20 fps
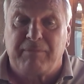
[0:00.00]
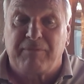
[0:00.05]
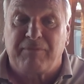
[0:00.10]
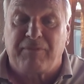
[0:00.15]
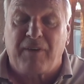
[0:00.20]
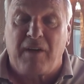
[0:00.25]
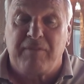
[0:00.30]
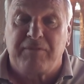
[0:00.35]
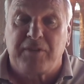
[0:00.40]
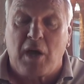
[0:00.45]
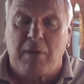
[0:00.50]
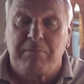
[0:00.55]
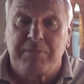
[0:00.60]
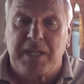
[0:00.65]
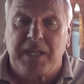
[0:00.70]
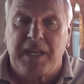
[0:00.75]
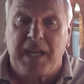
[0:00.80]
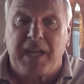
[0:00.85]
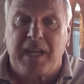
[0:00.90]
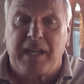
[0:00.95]
five
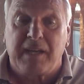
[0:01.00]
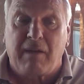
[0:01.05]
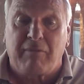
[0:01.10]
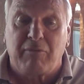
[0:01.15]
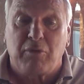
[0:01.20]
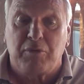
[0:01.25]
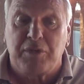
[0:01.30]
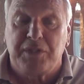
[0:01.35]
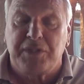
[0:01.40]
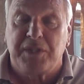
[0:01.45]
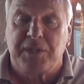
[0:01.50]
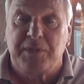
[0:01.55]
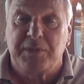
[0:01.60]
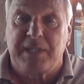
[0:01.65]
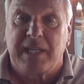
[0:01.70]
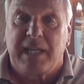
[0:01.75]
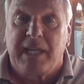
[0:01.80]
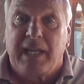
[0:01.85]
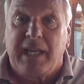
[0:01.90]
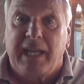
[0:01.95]
times a year, and I've always used
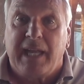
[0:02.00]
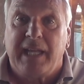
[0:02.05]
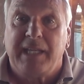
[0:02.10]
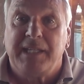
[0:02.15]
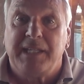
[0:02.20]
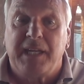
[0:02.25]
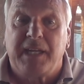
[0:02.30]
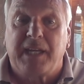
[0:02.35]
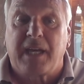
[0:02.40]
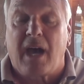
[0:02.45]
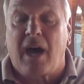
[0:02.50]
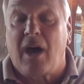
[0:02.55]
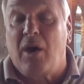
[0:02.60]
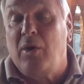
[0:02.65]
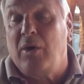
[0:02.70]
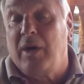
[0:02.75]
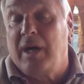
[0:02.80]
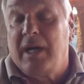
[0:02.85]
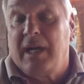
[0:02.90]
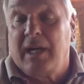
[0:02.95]

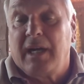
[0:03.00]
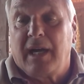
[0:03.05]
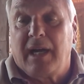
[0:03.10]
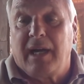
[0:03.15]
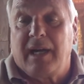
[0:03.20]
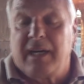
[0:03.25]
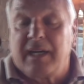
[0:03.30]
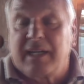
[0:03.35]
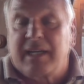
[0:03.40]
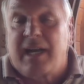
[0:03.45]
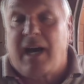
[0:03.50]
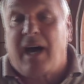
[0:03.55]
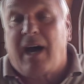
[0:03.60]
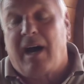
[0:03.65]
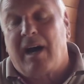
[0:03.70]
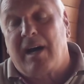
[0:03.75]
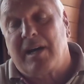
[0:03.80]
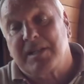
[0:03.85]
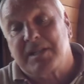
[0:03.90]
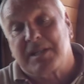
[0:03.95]
Indigo uh,
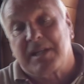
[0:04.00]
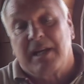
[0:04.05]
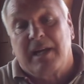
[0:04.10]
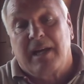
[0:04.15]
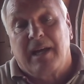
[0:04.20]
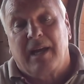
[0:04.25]
cars.